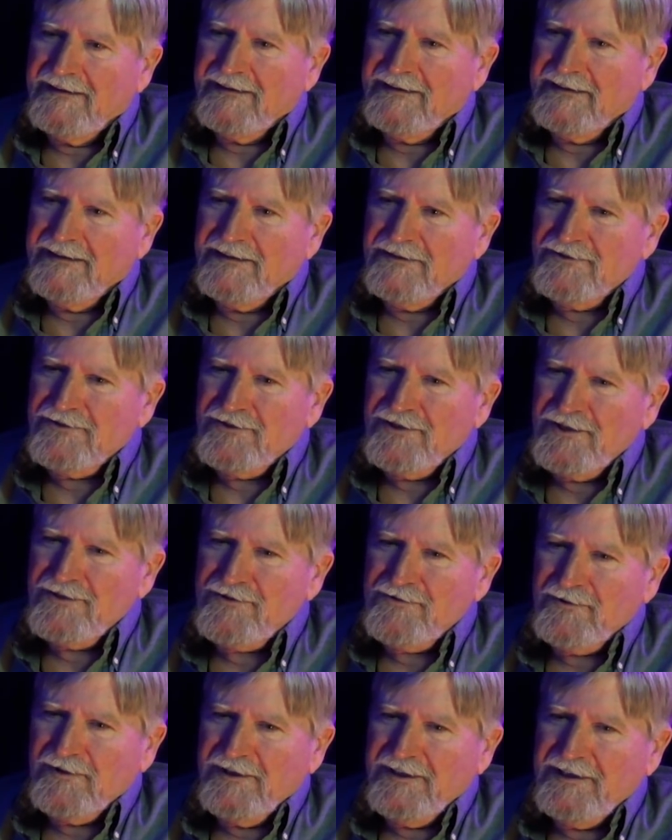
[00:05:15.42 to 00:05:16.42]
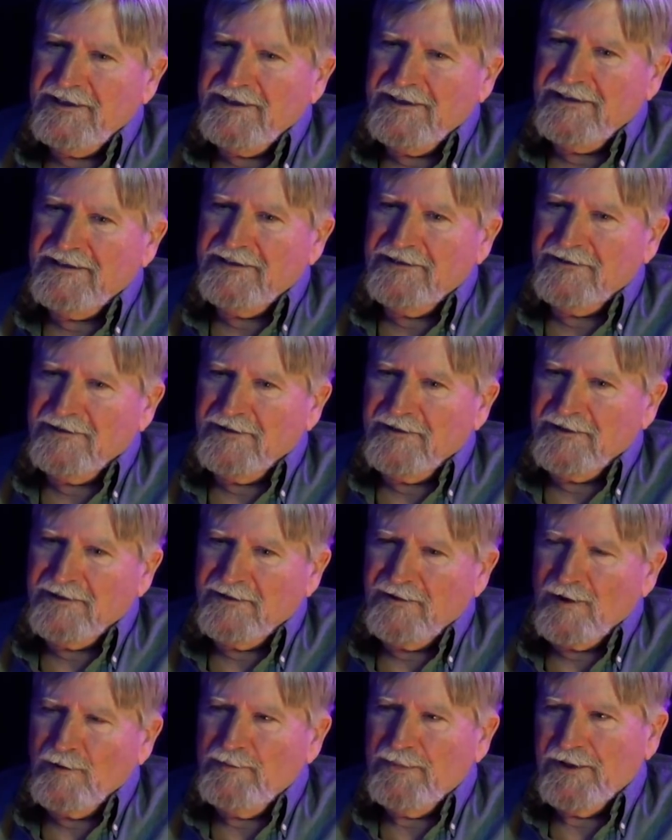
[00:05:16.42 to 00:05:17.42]
Essentially, there
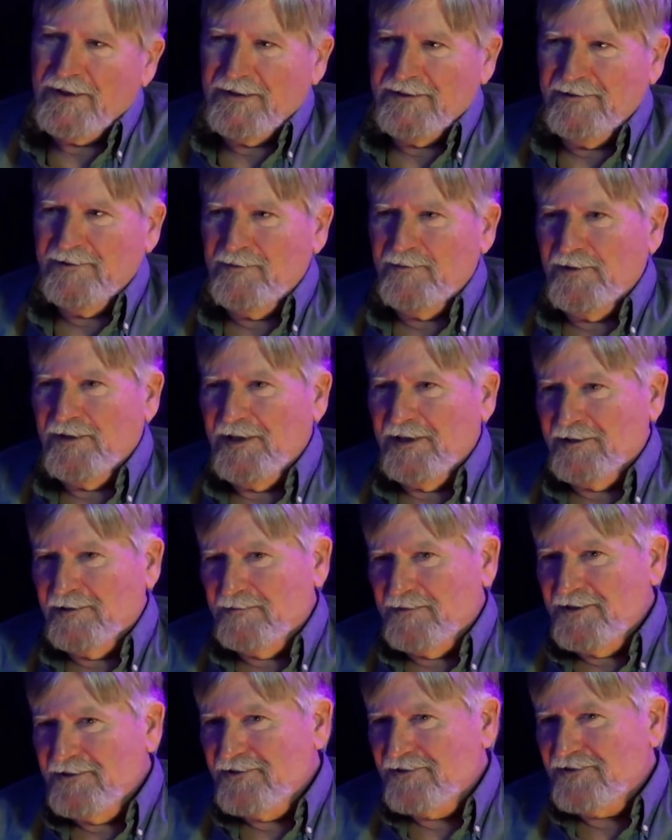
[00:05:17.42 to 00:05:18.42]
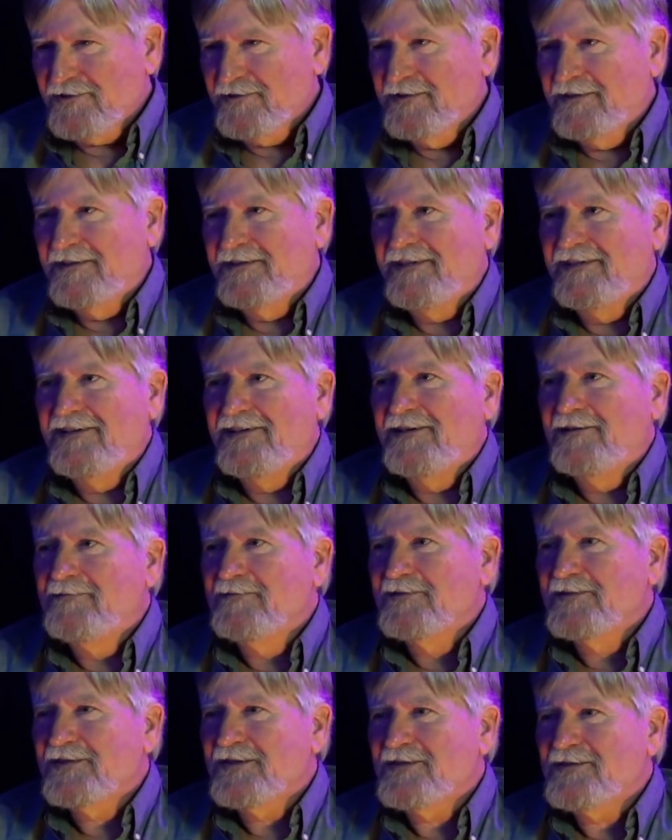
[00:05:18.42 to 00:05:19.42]
are paranormal elements.
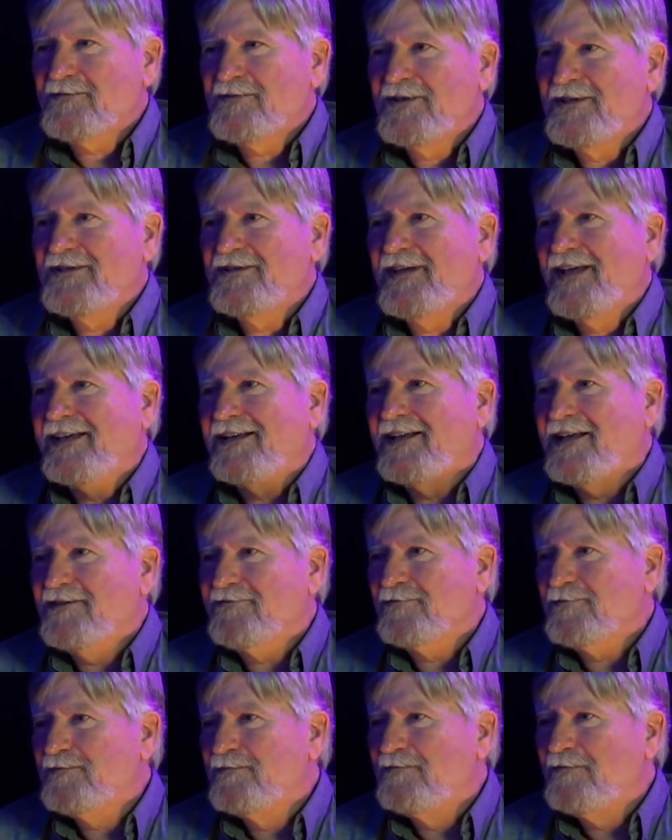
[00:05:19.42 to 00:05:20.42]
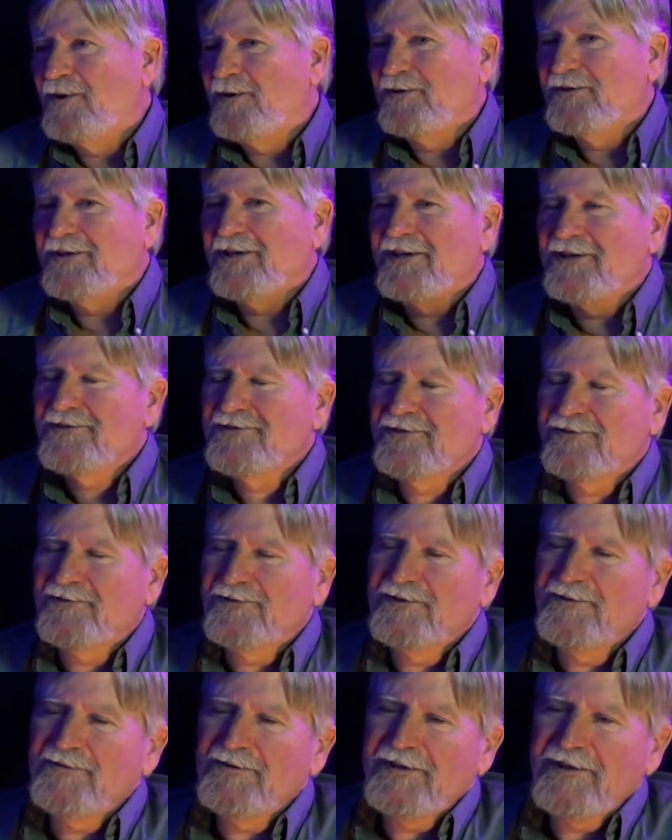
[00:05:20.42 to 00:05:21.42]
That's the way you can't have a Moll Dyer
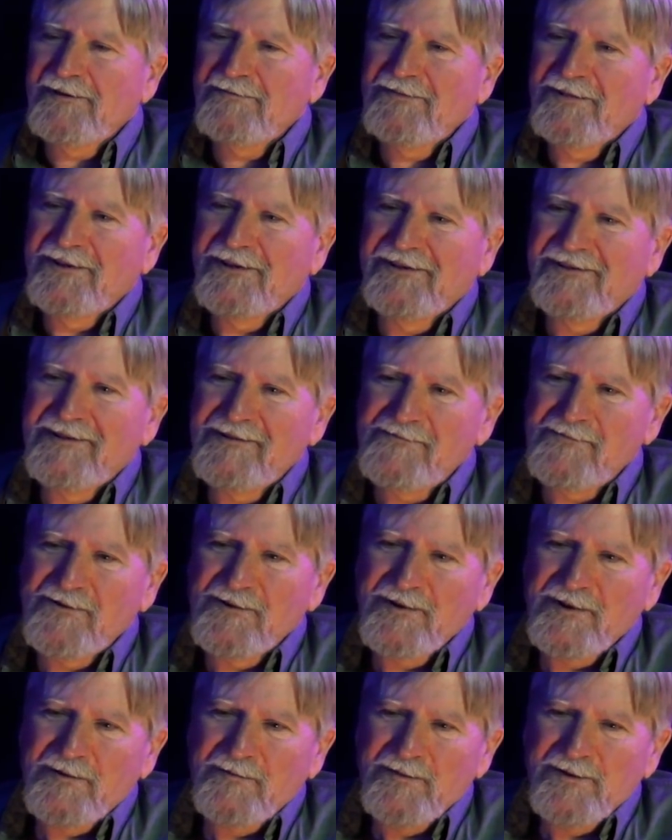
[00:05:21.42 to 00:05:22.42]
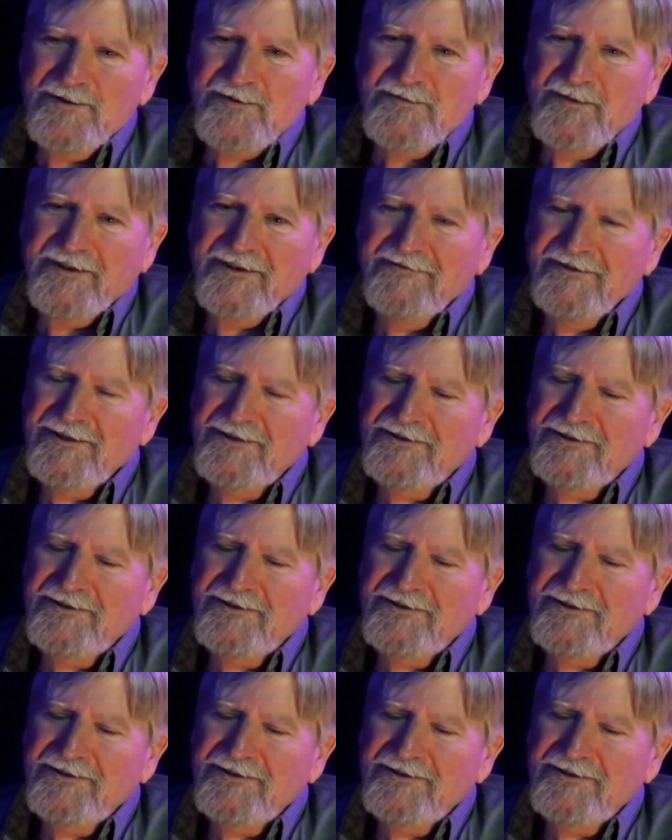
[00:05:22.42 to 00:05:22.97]
story without paranormal elements. But if you